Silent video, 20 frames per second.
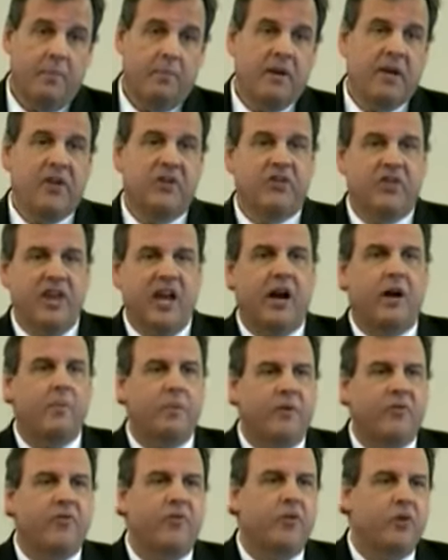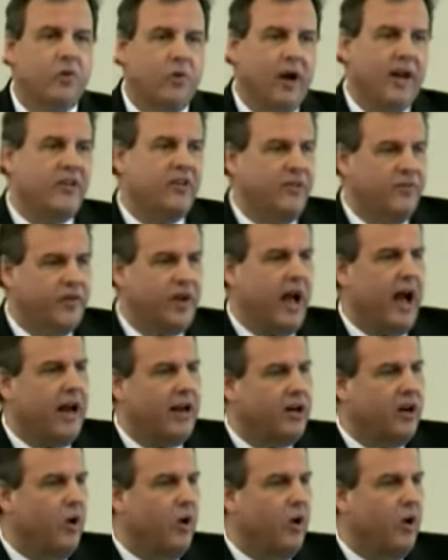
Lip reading: Because there, but for the grace of God,